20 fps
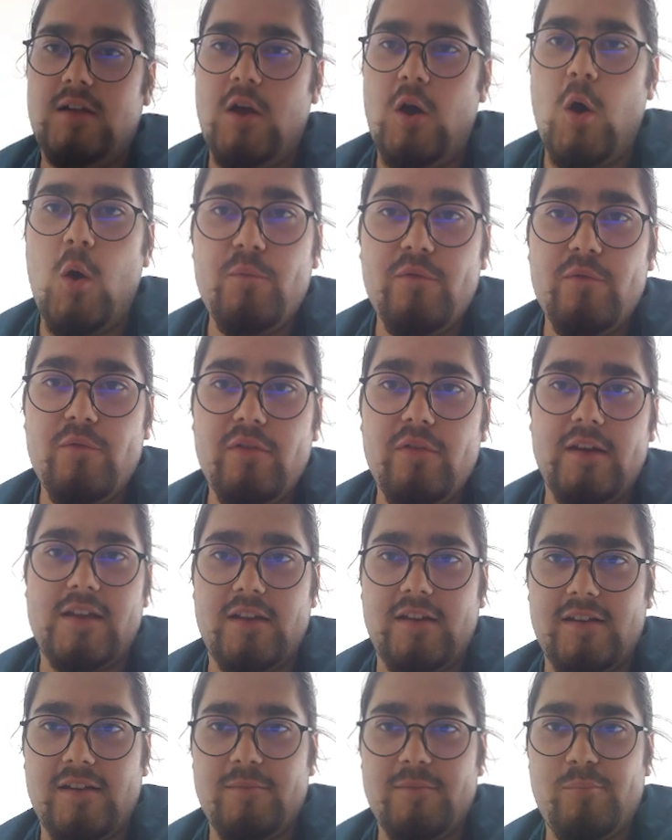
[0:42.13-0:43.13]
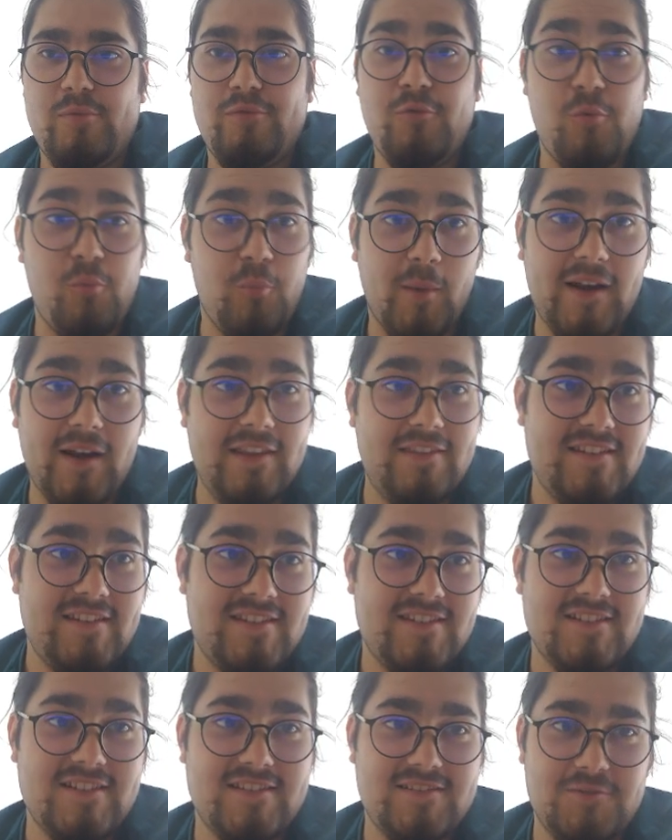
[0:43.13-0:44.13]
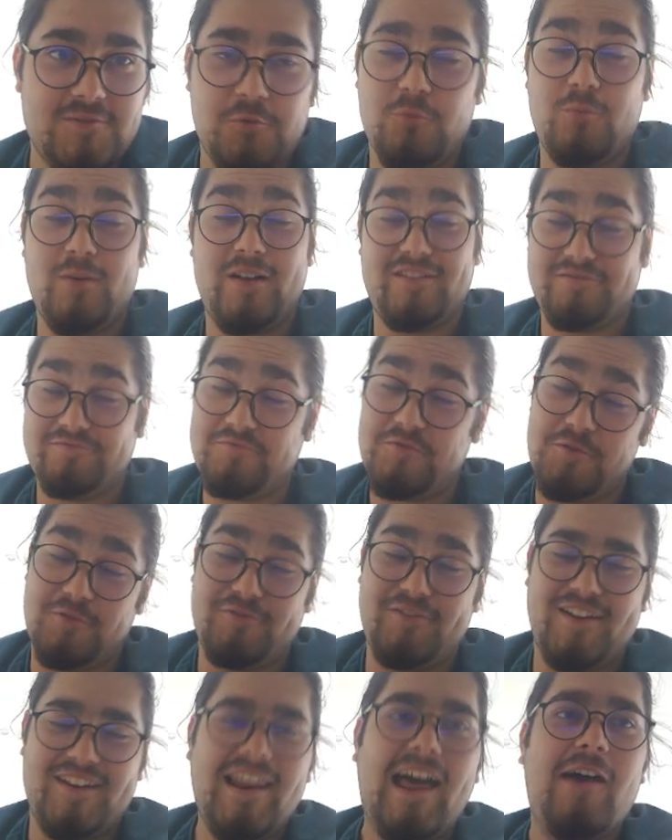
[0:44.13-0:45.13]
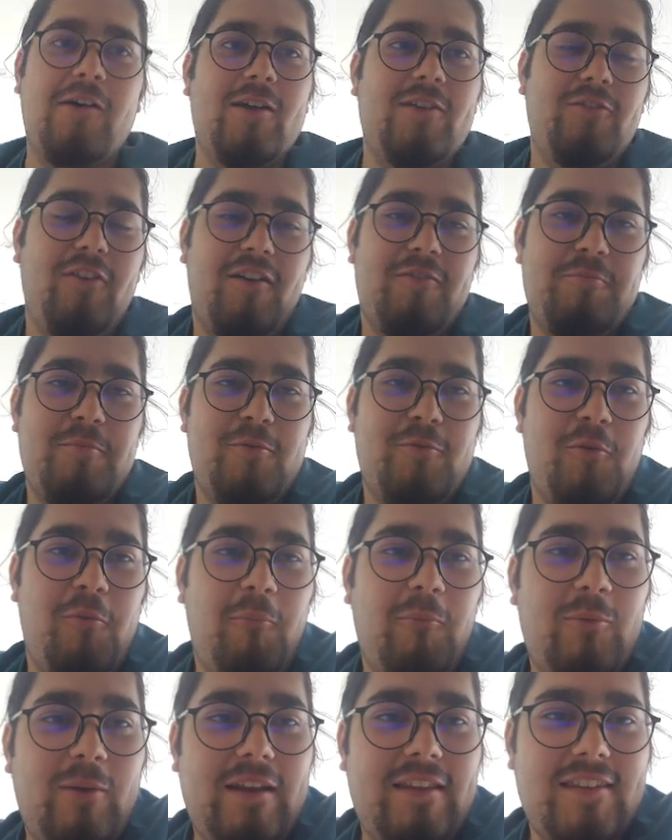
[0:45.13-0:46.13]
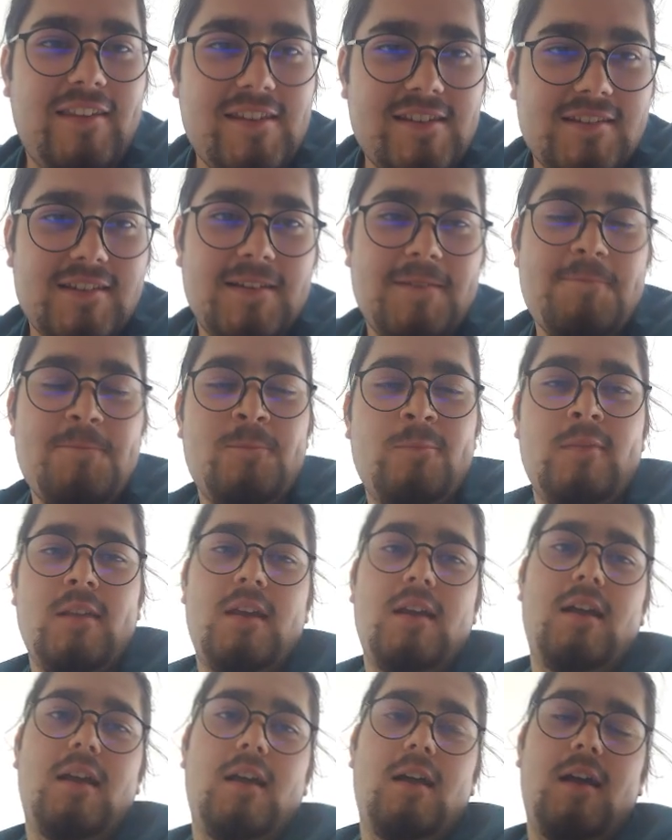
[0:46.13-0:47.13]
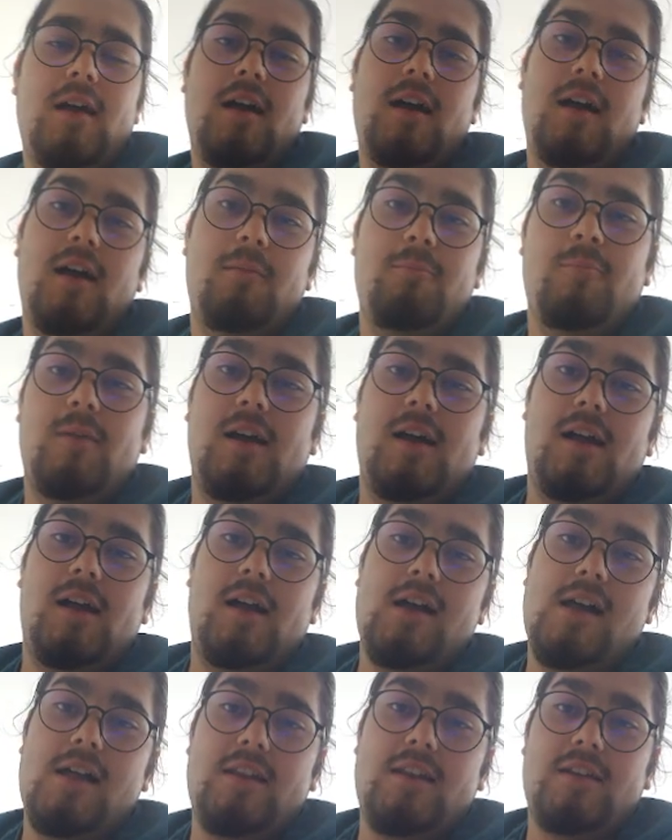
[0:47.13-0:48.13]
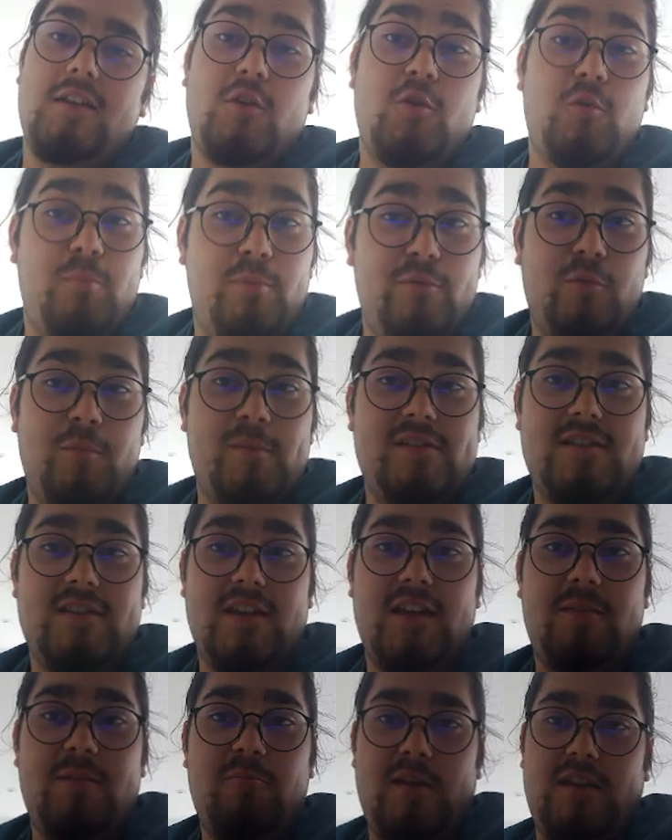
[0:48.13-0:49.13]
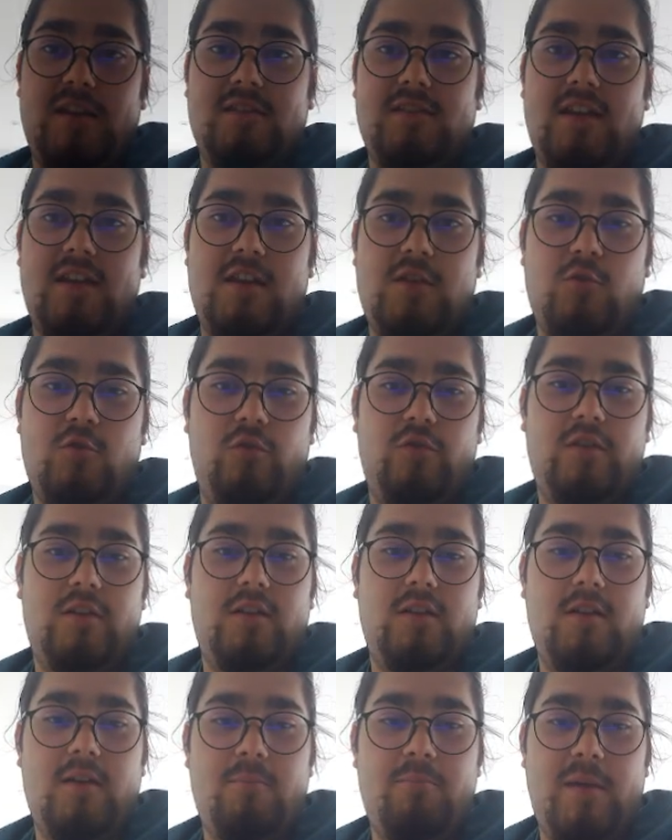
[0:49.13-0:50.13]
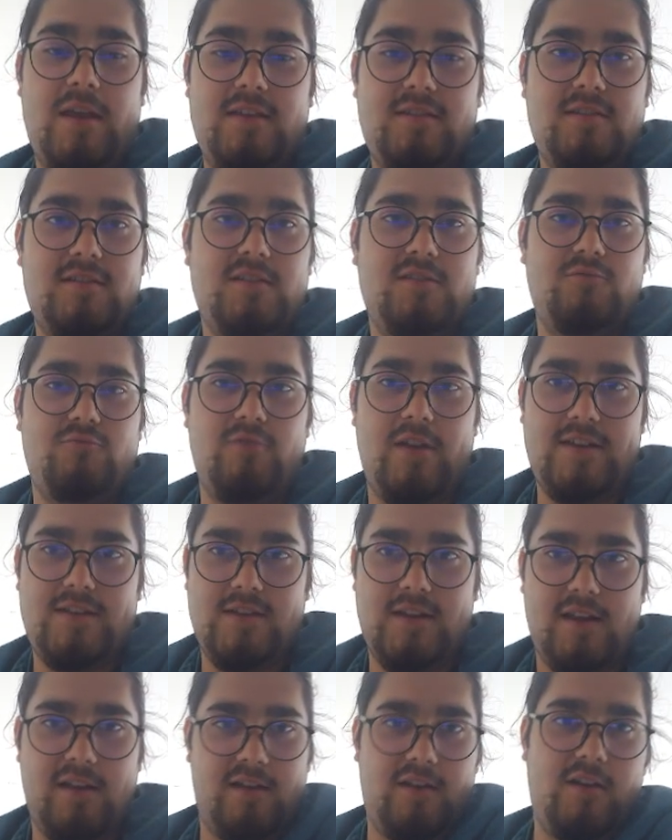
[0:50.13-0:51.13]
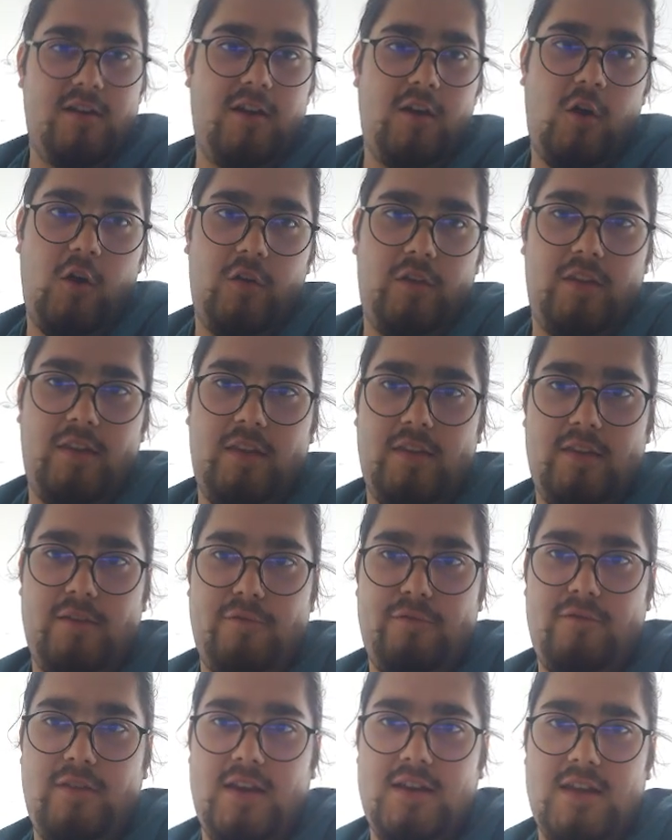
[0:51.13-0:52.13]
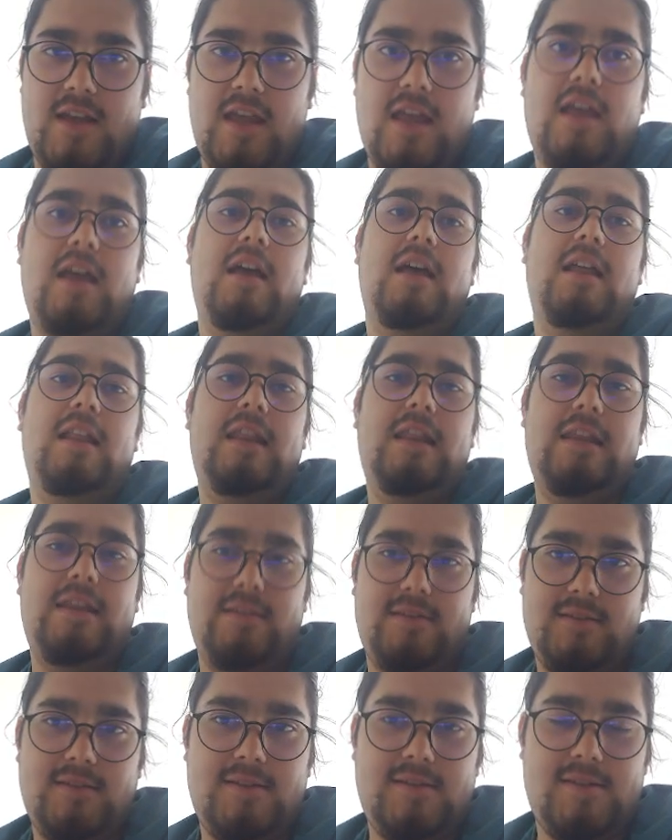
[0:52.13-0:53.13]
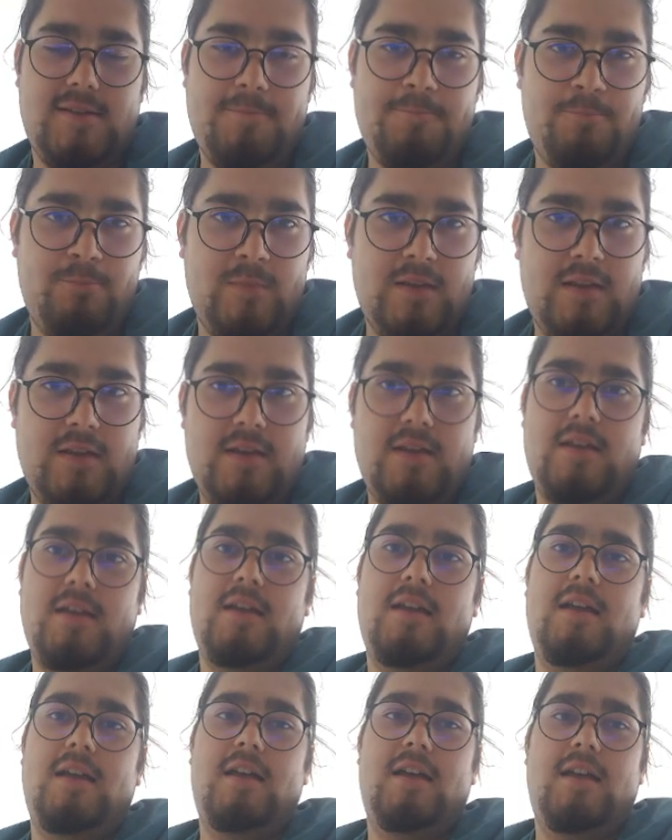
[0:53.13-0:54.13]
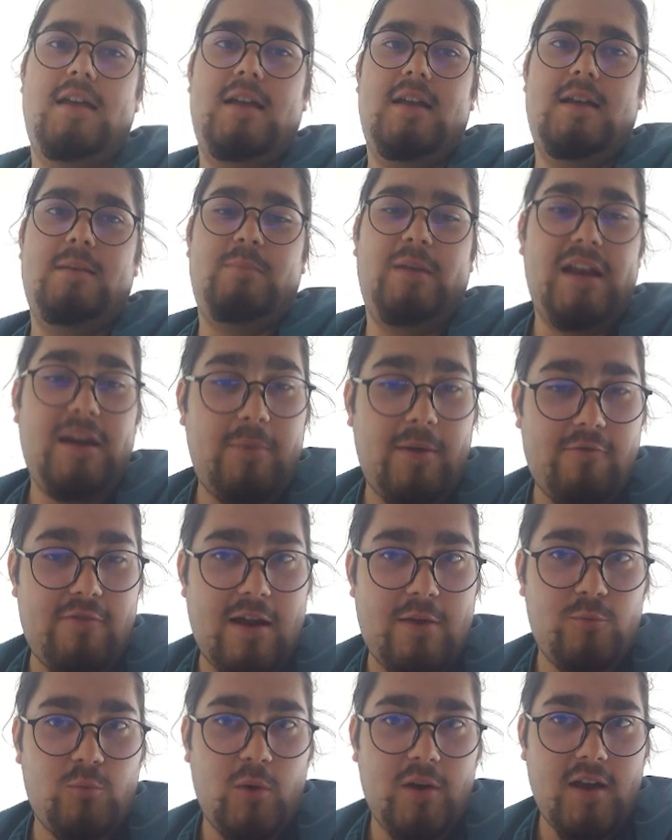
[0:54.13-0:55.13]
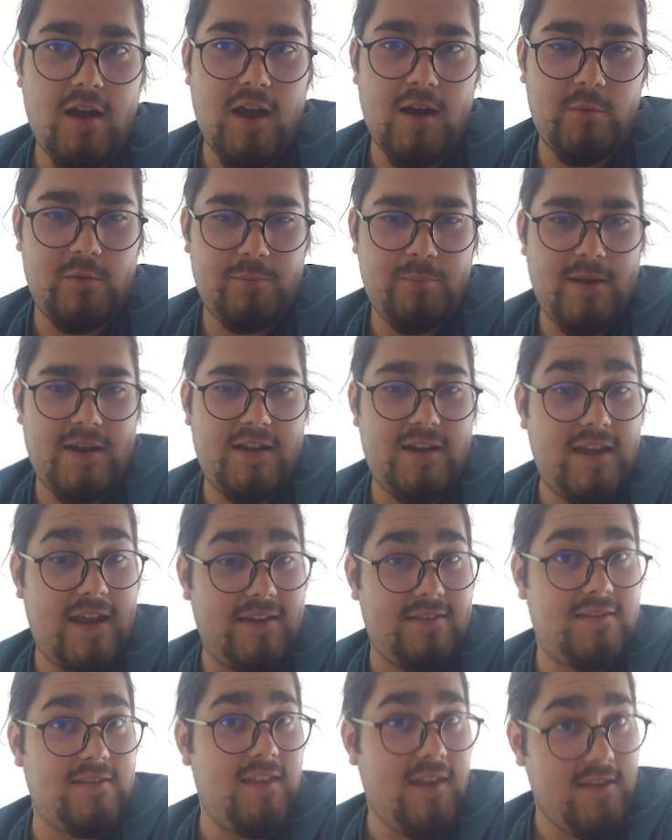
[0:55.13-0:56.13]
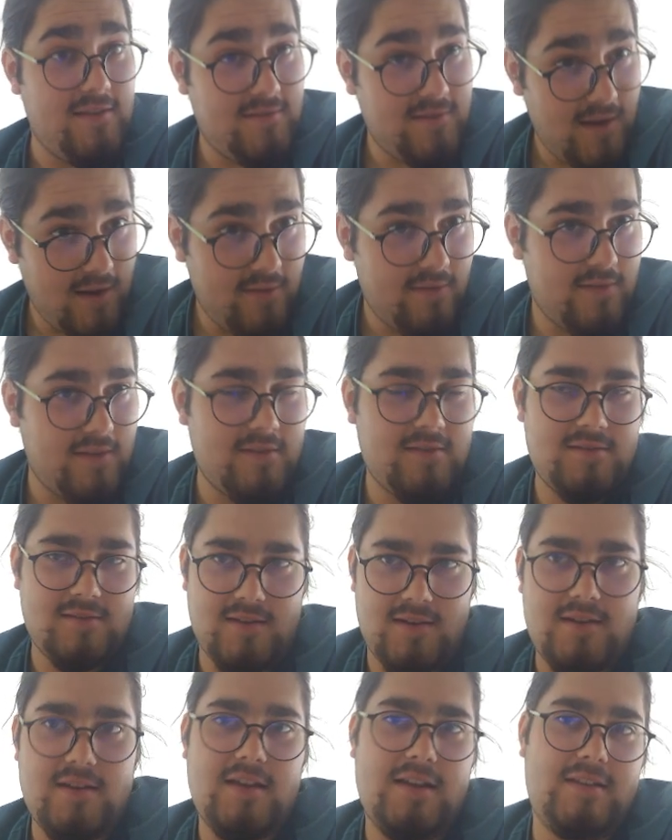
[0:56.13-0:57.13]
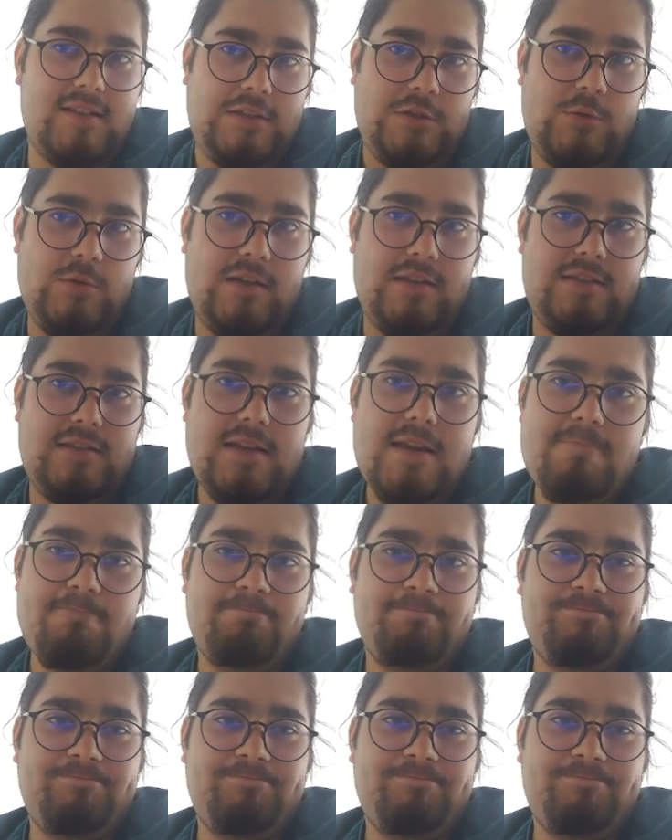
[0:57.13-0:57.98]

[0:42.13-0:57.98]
hopefully going to perform well in this, or well, you'll find out if I've performed well in this. And a good performance here means a good base rating on the FIDE lists. But anyway, round 1 I was paired against the 6th seed, as you can see,